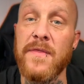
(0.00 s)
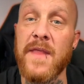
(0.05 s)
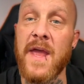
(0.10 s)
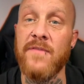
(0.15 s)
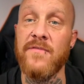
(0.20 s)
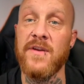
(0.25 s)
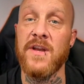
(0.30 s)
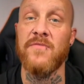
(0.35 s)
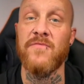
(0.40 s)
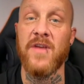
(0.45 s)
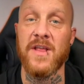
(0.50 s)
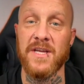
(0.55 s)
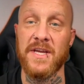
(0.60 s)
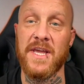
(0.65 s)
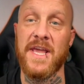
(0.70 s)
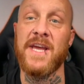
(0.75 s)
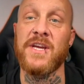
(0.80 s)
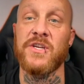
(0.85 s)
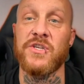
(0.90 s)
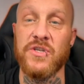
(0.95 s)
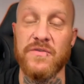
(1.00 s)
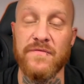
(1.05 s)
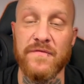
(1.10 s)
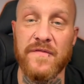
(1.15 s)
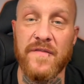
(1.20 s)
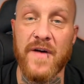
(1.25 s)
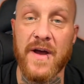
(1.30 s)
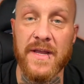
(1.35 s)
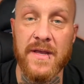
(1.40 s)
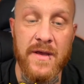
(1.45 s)
there in a relegation
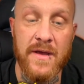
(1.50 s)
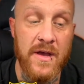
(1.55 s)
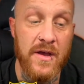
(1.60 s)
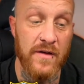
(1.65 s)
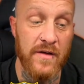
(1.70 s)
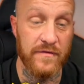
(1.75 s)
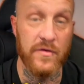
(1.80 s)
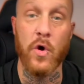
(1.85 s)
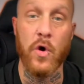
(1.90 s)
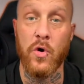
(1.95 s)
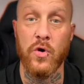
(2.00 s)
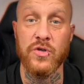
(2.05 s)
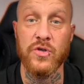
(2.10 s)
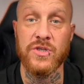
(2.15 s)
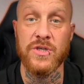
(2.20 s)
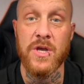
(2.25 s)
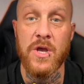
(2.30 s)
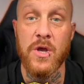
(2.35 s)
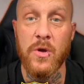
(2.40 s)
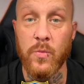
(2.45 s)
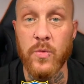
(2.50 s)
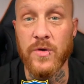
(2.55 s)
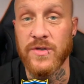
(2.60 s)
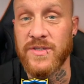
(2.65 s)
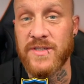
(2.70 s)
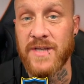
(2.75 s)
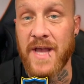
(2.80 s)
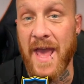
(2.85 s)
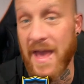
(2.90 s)
fight, of course, was